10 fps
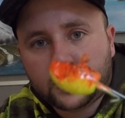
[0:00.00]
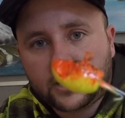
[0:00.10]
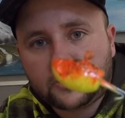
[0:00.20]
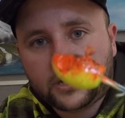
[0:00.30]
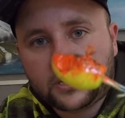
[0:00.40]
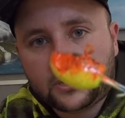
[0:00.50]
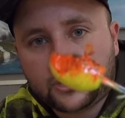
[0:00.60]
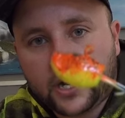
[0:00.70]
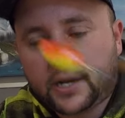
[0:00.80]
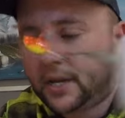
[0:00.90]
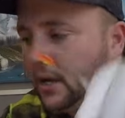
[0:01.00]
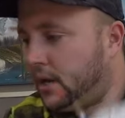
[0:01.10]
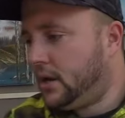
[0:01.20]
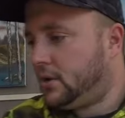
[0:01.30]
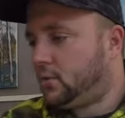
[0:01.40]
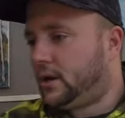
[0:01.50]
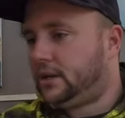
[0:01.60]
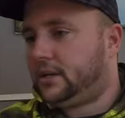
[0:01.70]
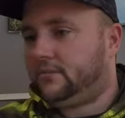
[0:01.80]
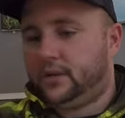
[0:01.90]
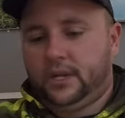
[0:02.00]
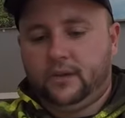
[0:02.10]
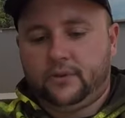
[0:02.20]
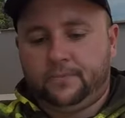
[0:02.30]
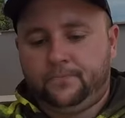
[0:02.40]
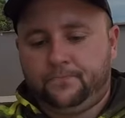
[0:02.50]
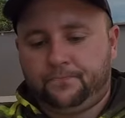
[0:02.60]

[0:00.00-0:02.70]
sides are nice and shiny. Relatively even.